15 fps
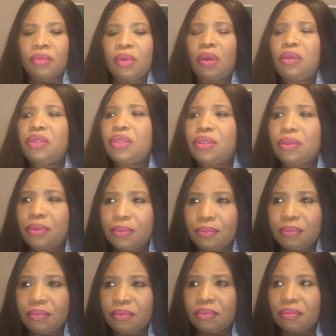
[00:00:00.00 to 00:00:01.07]
also
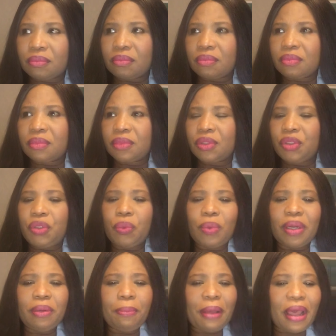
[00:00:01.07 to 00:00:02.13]
you
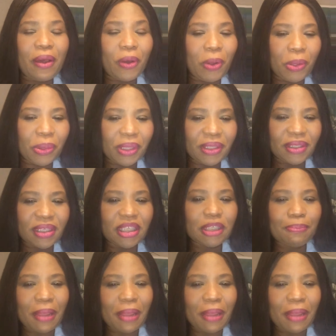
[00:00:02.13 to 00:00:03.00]
want to buy all these things